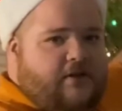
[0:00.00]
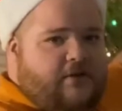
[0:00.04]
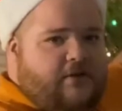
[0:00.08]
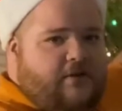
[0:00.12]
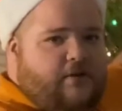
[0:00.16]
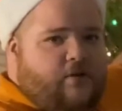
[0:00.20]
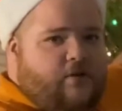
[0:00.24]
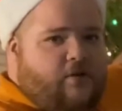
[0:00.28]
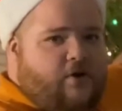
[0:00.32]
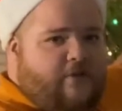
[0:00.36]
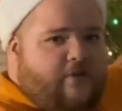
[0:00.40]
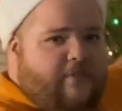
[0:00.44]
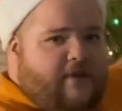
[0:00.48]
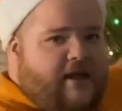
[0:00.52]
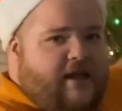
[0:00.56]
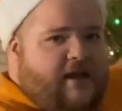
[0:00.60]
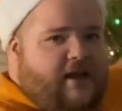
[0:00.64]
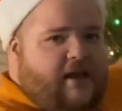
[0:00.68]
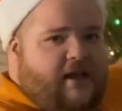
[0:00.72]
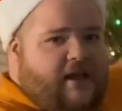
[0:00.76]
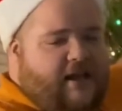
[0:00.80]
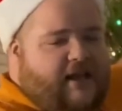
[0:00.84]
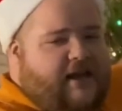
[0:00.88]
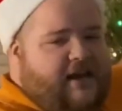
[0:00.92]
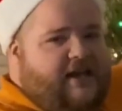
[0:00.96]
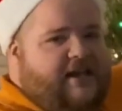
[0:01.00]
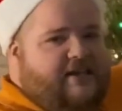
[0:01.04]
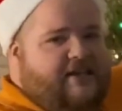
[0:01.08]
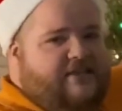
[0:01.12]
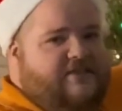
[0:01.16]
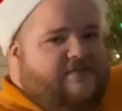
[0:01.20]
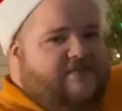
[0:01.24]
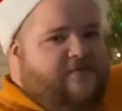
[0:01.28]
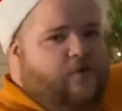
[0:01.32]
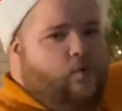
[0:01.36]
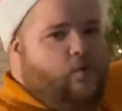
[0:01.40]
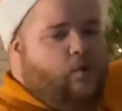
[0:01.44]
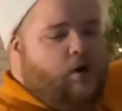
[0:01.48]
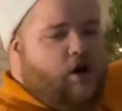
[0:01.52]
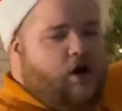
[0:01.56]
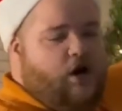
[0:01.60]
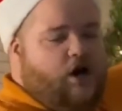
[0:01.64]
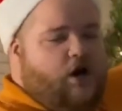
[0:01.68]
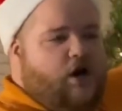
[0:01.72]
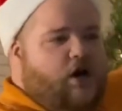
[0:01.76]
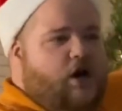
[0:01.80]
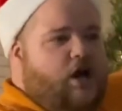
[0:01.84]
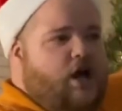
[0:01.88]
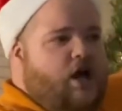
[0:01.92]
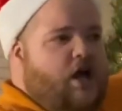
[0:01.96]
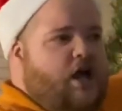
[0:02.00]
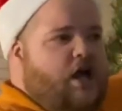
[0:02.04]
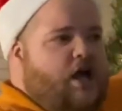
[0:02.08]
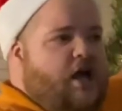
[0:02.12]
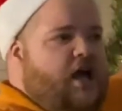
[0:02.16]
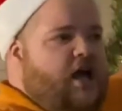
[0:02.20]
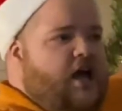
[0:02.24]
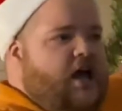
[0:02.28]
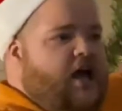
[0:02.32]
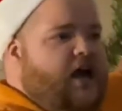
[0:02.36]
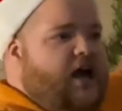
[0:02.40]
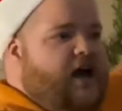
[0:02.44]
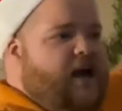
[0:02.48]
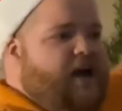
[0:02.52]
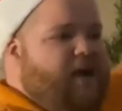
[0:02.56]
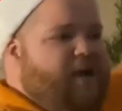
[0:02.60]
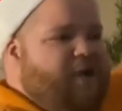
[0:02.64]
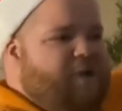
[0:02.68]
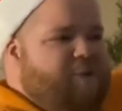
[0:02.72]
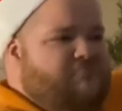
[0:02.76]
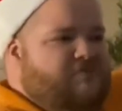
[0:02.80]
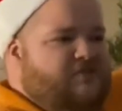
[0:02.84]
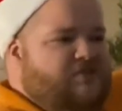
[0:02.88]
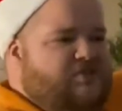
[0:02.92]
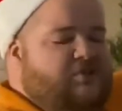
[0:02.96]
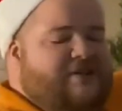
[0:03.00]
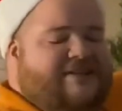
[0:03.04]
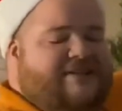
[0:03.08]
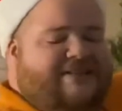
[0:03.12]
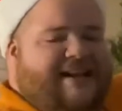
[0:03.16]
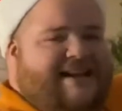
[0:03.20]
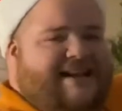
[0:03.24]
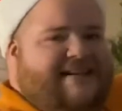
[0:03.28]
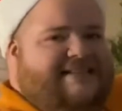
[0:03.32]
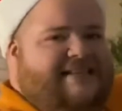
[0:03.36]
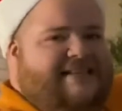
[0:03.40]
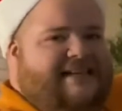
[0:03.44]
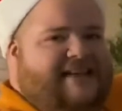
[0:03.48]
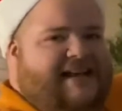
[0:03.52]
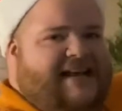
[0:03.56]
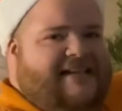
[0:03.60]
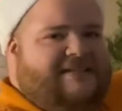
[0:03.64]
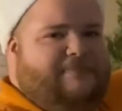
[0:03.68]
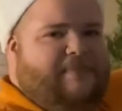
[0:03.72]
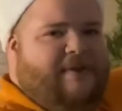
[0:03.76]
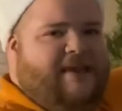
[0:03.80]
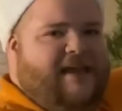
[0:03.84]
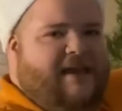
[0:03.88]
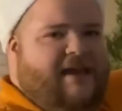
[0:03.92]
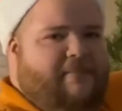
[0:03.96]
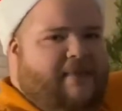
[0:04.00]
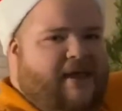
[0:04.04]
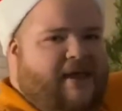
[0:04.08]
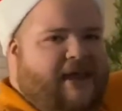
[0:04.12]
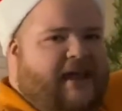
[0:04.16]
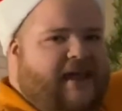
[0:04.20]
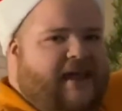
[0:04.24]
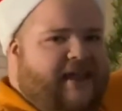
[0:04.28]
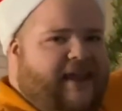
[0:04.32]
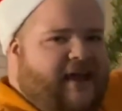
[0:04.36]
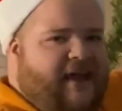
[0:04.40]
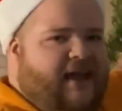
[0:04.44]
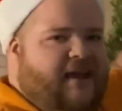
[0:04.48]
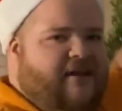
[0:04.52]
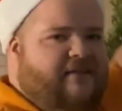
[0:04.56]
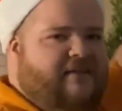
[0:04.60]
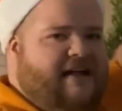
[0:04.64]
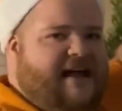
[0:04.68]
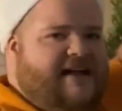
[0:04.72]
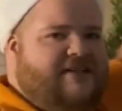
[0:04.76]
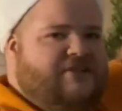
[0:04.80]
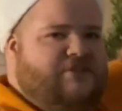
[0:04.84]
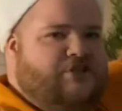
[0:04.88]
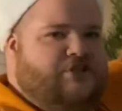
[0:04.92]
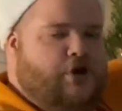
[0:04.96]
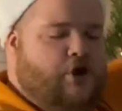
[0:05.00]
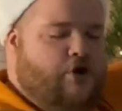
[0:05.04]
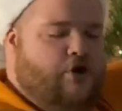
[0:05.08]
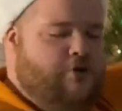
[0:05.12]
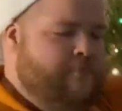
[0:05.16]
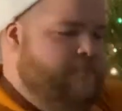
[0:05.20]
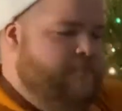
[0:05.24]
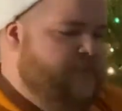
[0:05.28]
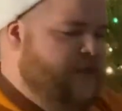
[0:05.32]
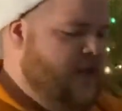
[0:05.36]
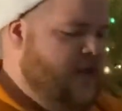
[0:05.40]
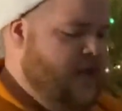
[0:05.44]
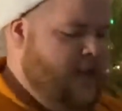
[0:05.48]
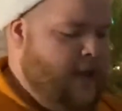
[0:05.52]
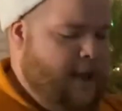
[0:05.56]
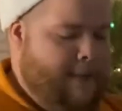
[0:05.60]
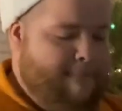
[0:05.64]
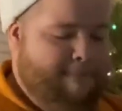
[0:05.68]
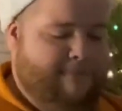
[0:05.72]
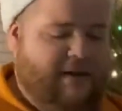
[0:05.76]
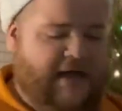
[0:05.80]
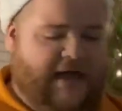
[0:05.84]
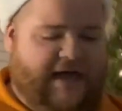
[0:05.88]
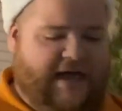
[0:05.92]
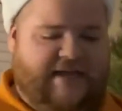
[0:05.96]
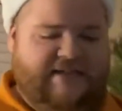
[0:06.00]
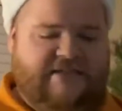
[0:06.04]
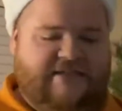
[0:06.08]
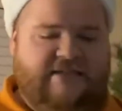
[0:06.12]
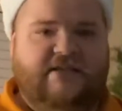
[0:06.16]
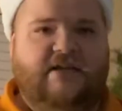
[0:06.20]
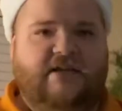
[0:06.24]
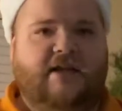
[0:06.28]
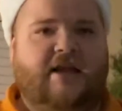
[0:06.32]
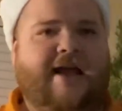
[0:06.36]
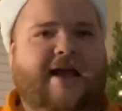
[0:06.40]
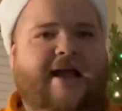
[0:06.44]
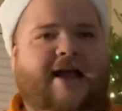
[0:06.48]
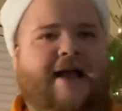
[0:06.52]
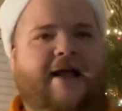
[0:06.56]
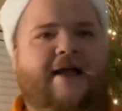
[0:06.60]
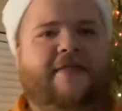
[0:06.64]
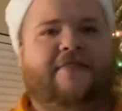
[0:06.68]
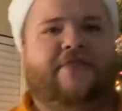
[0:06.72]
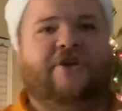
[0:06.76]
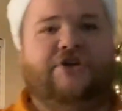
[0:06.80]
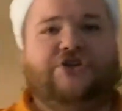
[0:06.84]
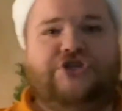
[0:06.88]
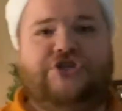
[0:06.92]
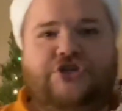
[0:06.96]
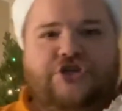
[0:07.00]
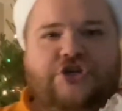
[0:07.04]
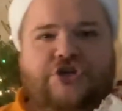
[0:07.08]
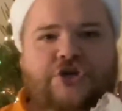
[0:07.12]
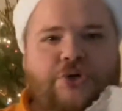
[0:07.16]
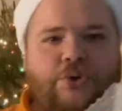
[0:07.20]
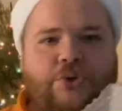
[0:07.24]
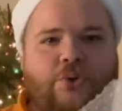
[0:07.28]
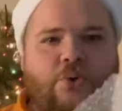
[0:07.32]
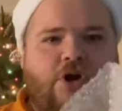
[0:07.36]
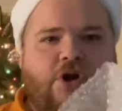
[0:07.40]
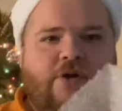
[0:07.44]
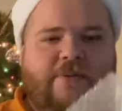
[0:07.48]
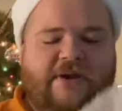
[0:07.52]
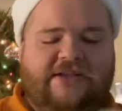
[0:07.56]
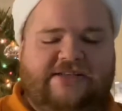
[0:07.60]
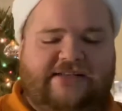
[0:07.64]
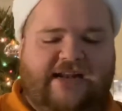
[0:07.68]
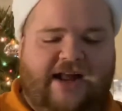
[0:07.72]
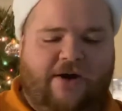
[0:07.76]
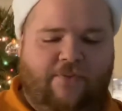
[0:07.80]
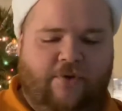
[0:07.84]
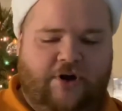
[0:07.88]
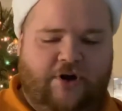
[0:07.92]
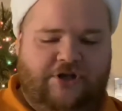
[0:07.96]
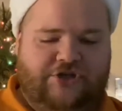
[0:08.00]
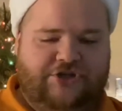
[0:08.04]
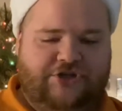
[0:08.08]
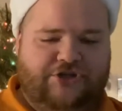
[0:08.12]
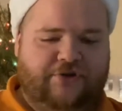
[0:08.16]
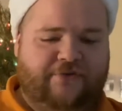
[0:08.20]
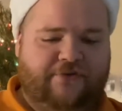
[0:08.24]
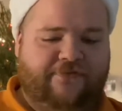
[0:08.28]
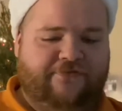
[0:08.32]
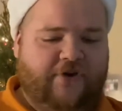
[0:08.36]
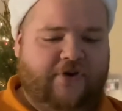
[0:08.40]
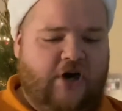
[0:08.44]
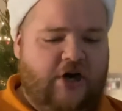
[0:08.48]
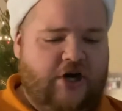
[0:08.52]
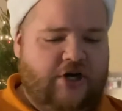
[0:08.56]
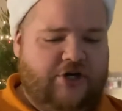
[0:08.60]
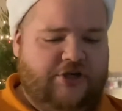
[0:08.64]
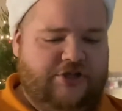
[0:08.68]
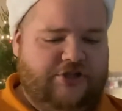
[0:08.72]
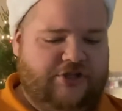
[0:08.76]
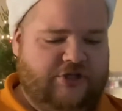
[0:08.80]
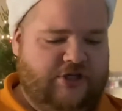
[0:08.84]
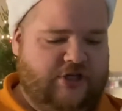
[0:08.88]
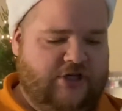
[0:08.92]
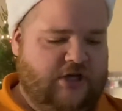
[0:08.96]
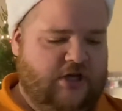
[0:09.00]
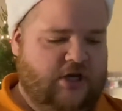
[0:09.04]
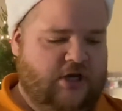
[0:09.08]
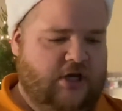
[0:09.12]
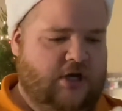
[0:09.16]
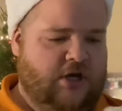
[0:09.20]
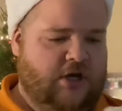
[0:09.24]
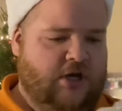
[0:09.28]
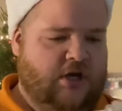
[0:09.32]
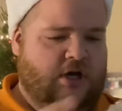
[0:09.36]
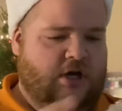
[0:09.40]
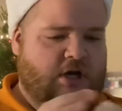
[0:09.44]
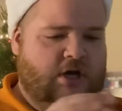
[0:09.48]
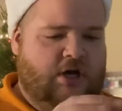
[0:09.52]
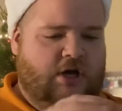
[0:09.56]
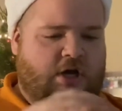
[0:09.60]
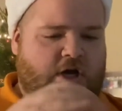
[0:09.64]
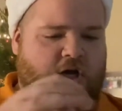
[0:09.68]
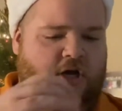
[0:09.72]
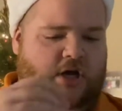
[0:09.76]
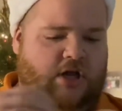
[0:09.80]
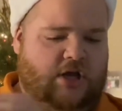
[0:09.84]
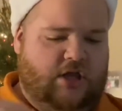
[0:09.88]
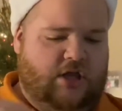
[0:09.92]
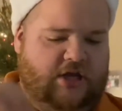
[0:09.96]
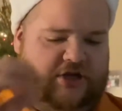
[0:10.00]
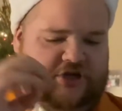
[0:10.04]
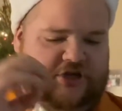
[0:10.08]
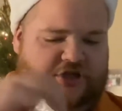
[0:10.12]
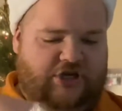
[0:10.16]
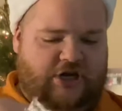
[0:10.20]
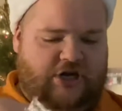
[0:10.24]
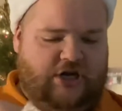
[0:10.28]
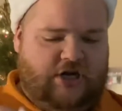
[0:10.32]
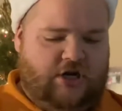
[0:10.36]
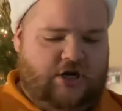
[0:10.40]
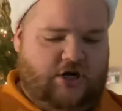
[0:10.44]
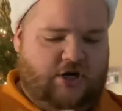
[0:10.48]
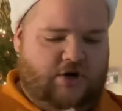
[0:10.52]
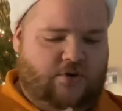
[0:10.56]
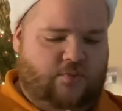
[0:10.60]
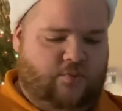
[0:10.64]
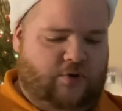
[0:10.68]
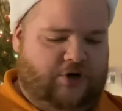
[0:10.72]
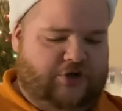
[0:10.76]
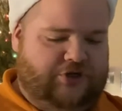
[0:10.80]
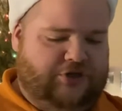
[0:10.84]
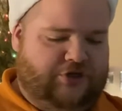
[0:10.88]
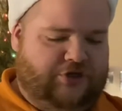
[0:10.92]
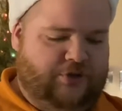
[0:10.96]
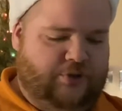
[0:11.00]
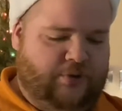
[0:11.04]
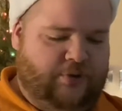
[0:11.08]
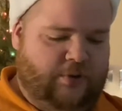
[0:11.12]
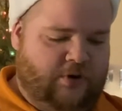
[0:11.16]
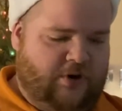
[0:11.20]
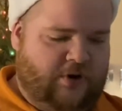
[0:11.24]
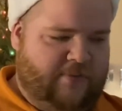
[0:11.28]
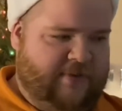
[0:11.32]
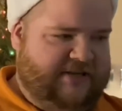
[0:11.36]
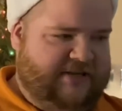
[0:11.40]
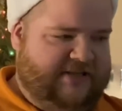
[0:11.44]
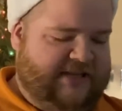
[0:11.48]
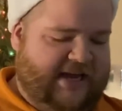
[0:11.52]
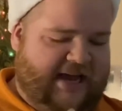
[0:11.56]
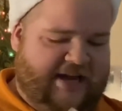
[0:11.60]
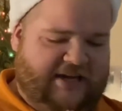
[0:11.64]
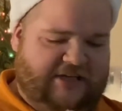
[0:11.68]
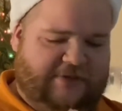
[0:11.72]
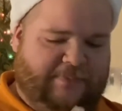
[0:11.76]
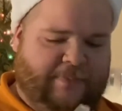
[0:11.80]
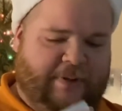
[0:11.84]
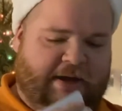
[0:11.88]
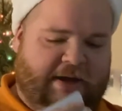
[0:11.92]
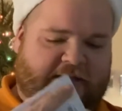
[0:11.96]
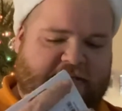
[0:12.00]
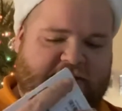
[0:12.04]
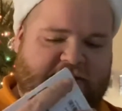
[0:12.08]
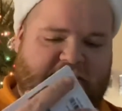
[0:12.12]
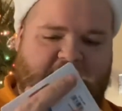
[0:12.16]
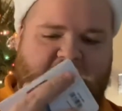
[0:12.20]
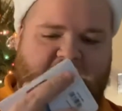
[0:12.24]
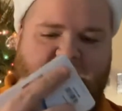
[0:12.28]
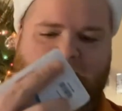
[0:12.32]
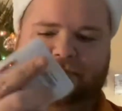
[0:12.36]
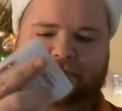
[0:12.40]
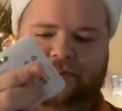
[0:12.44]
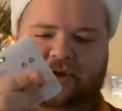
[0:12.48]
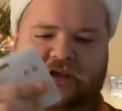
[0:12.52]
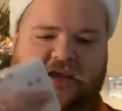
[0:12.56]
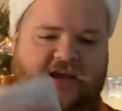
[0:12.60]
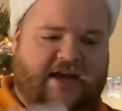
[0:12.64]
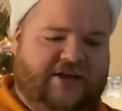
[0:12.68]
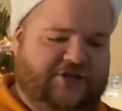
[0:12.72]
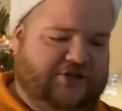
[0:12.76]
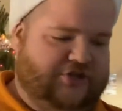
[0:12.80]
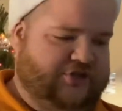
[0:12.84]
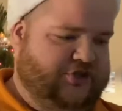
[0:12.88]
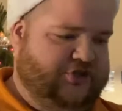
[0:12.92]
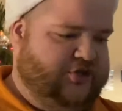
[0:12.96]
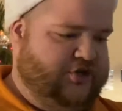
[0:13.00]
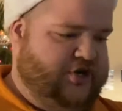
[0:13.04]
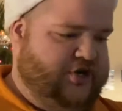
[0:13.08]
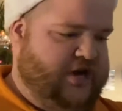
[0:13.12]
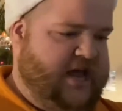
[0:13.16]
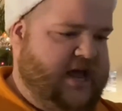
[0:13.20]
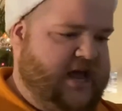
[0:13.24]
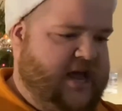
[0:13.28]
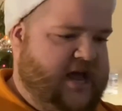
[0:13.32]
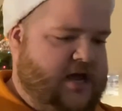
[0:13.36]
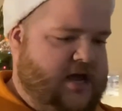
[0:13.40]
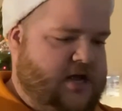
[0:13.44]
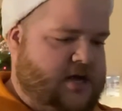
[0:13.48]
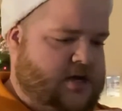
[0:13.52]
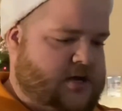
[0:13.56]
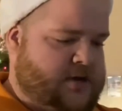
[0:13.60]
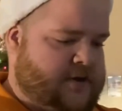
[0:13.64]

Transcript: ornament. It is for um, 2019. It has Mickey and Minnie and like a glass dome. But the two ornaments that I wanted to do first this year were two ornaments that I just picked up yesterday